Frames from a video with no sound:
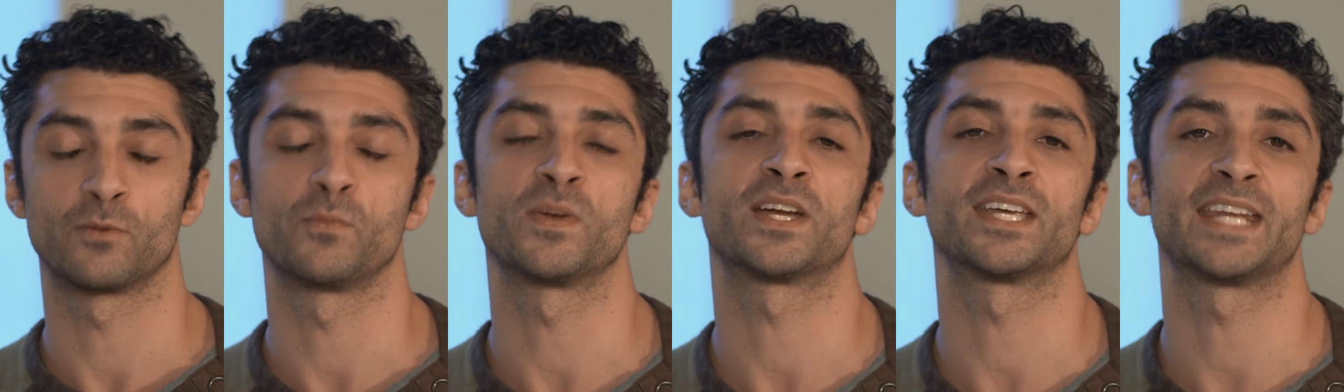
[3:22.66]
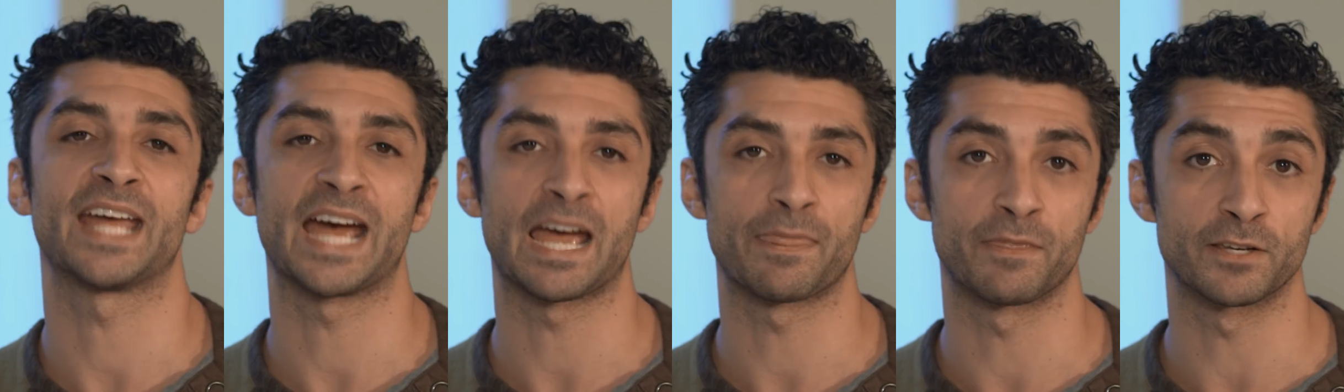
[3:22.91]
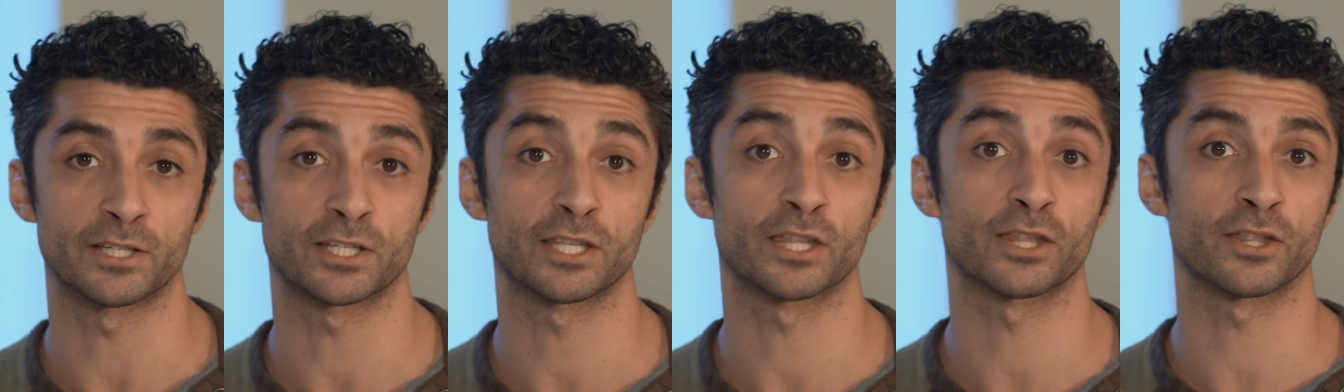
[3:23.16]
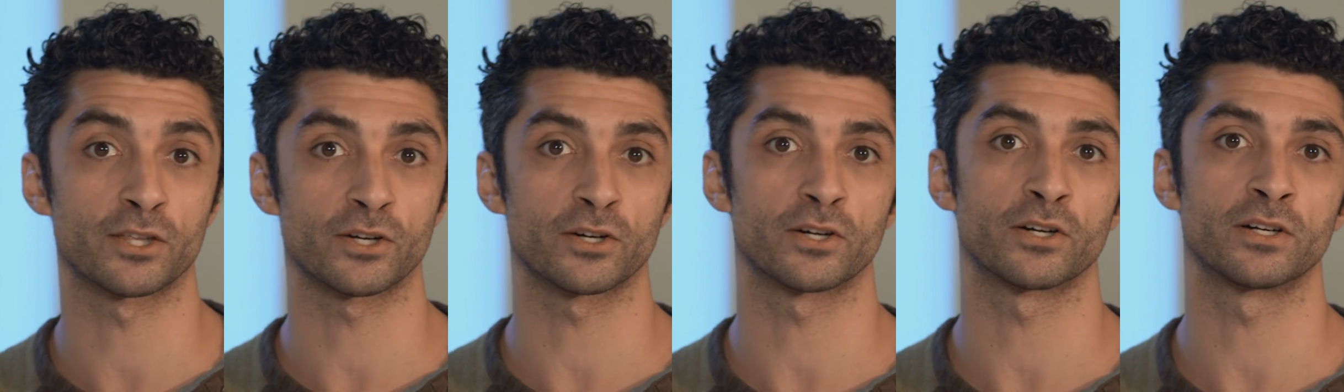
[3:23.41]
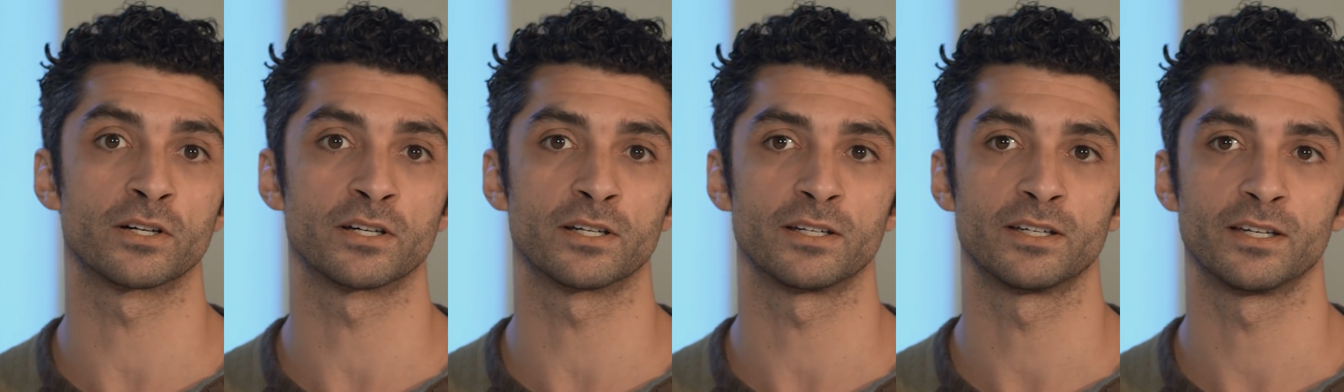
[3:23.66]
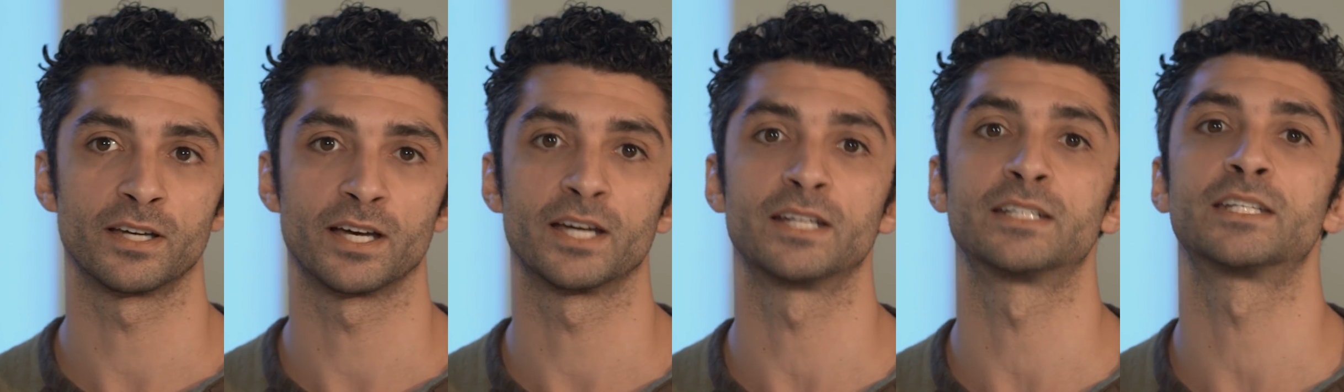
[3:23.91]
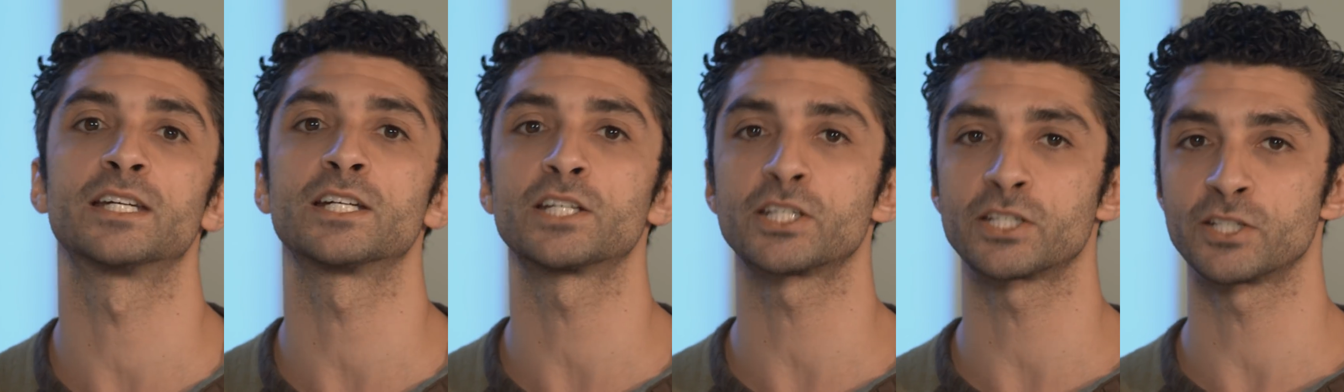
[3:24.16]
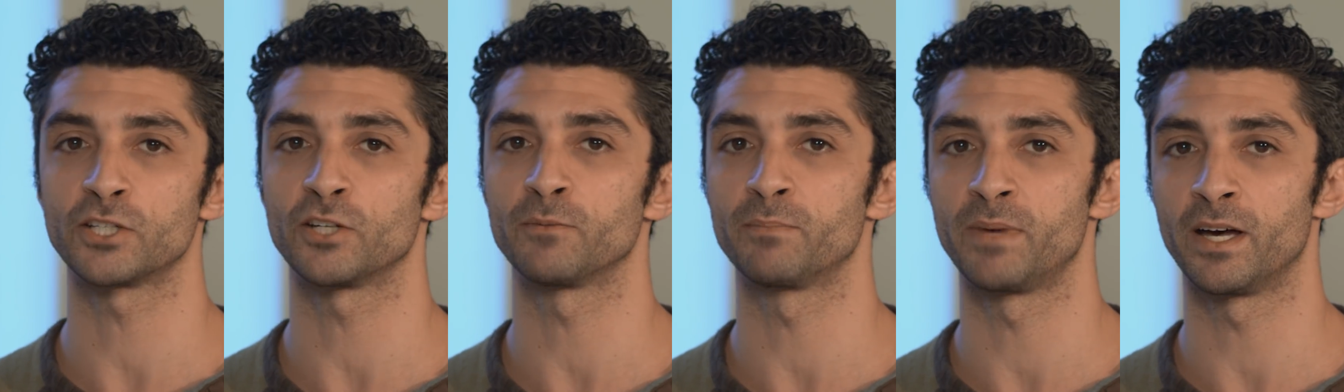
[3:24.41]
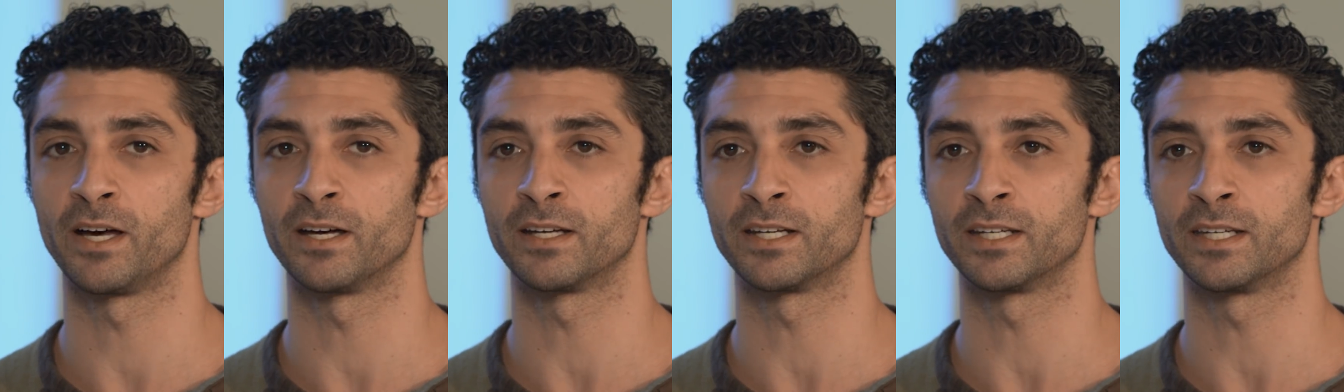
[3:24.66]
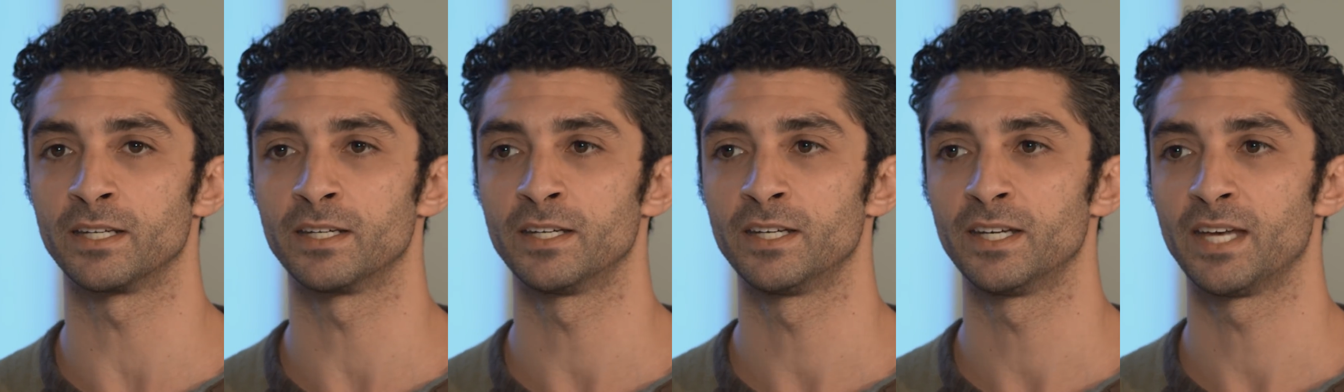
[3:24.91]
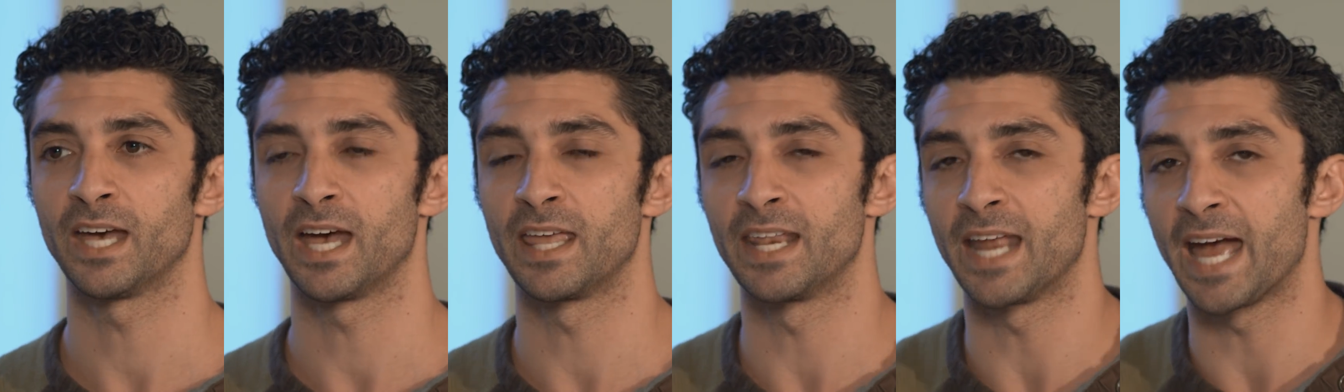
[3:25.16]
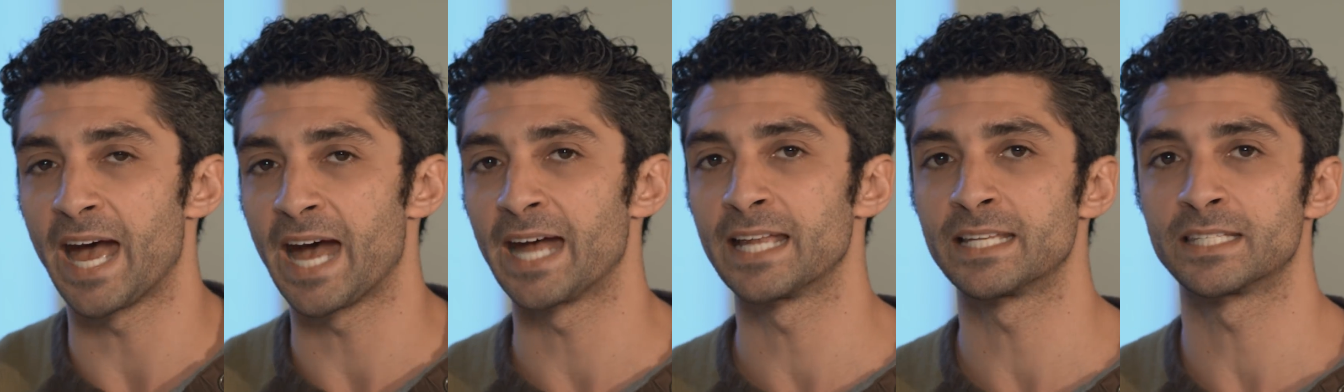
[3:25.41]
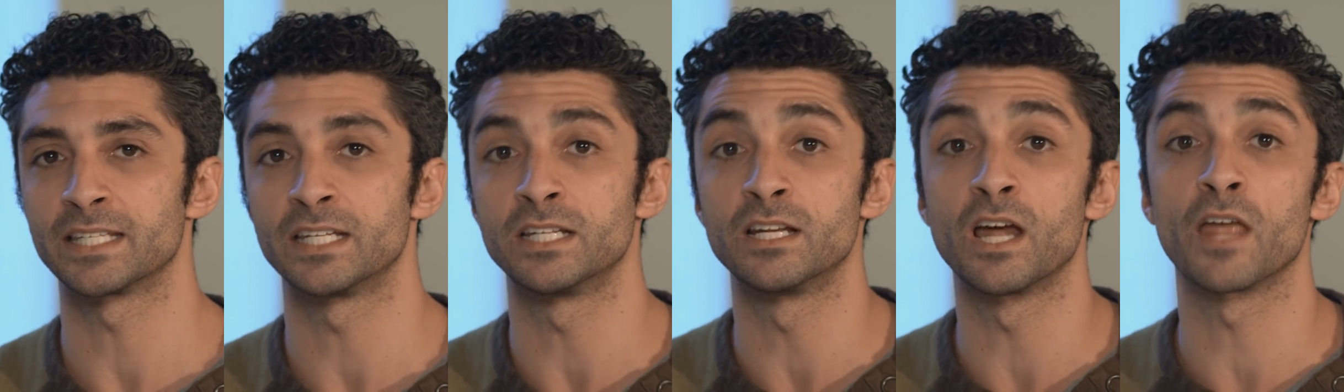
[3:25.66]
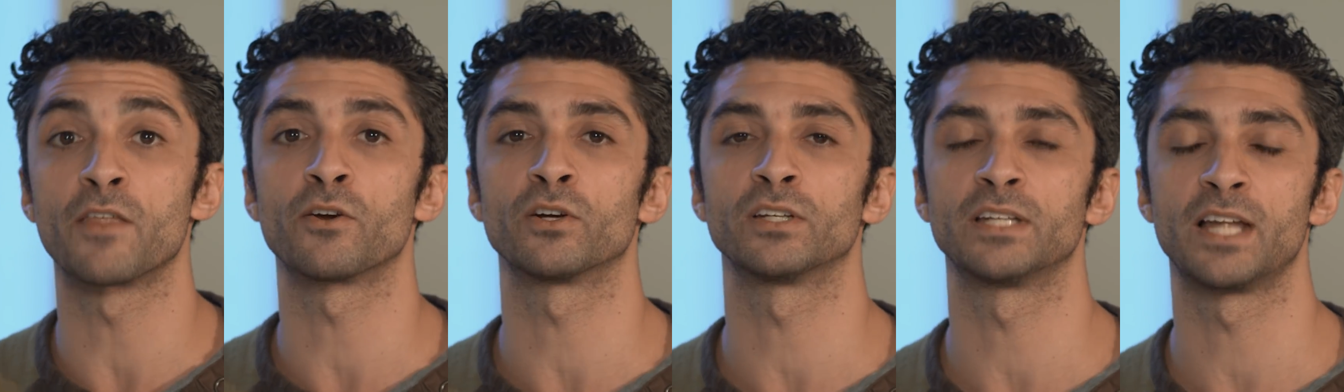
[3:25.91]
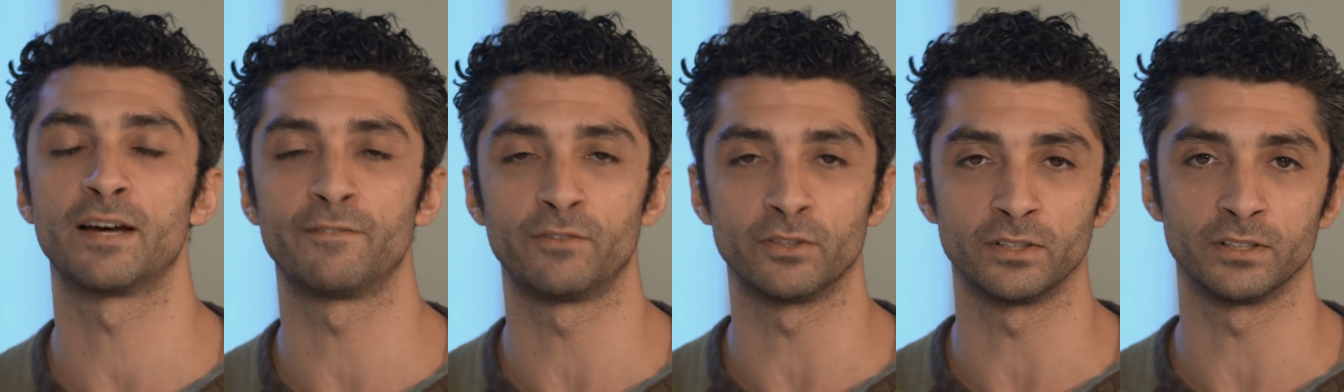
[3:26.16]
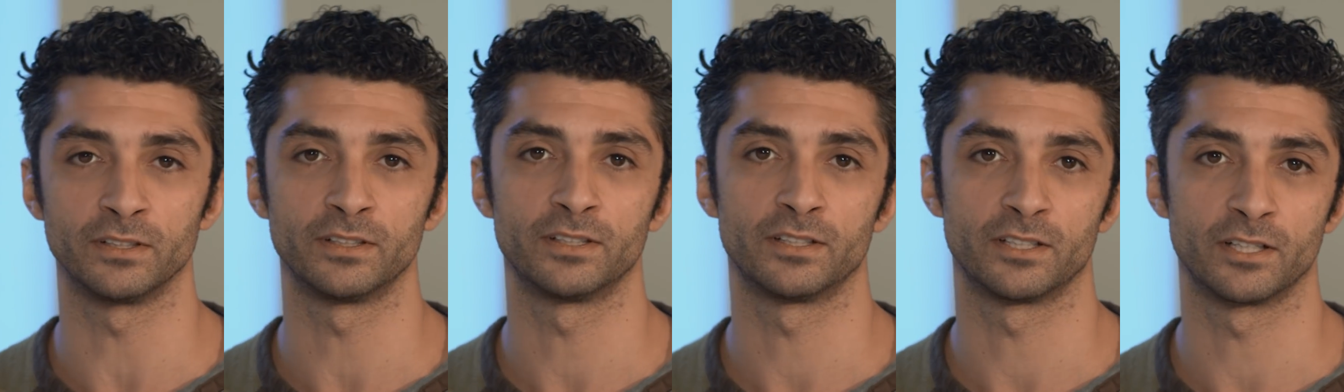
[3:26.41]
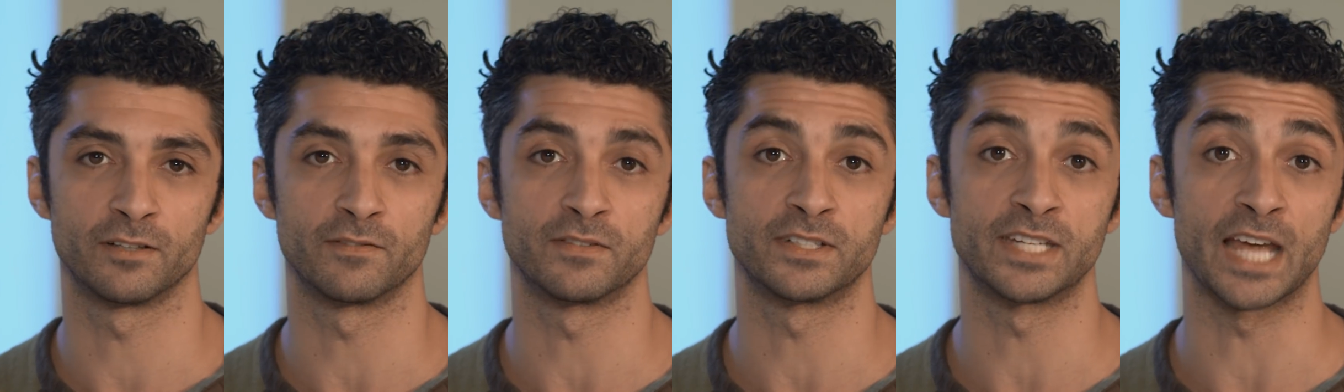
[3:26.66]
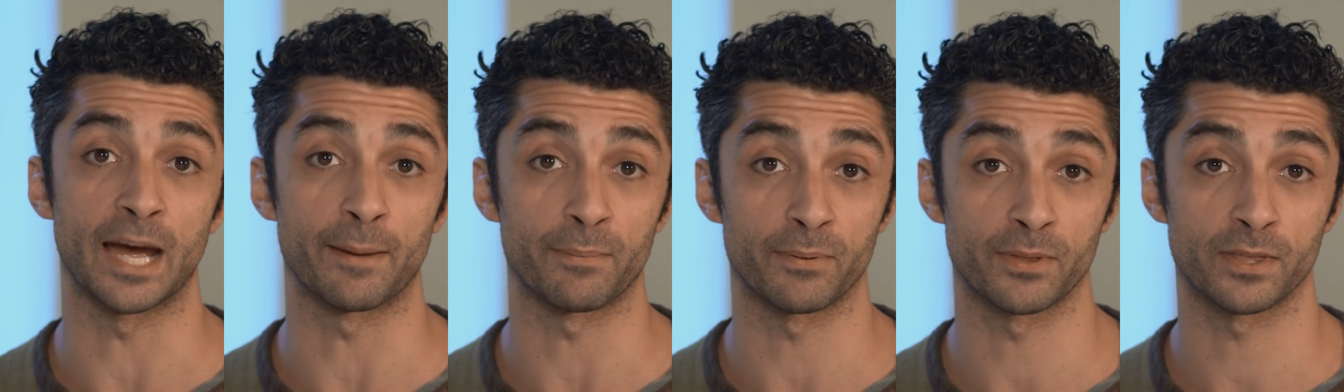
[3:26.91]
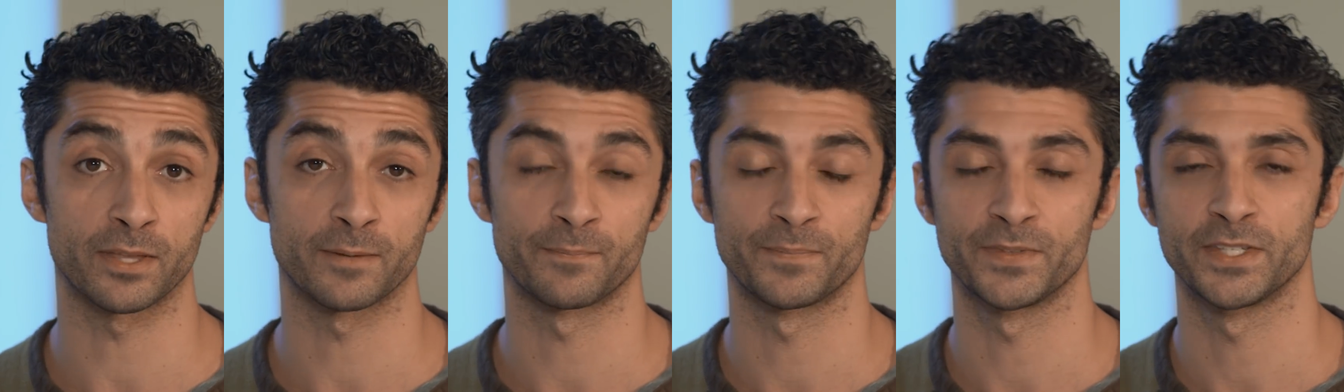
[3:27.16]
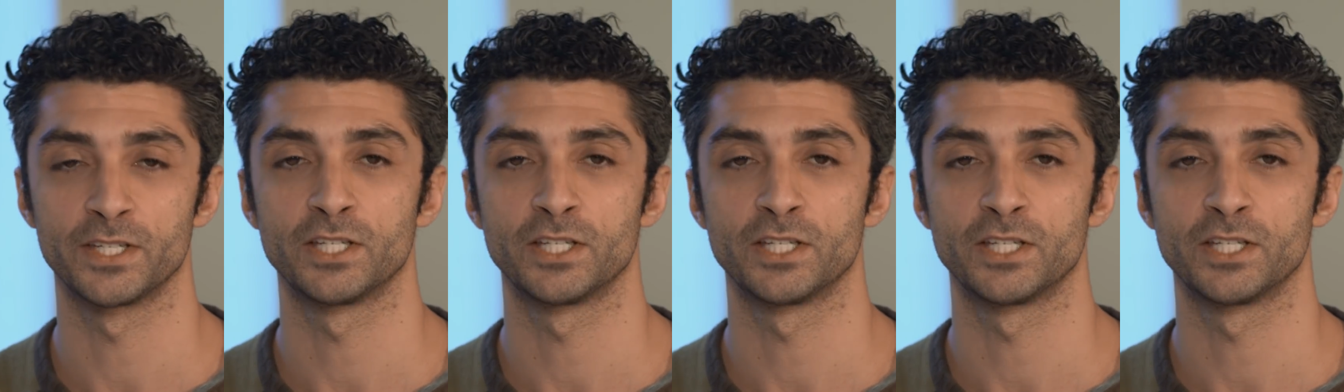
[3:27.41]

we can add this third additional melody, and it adds another level of depth.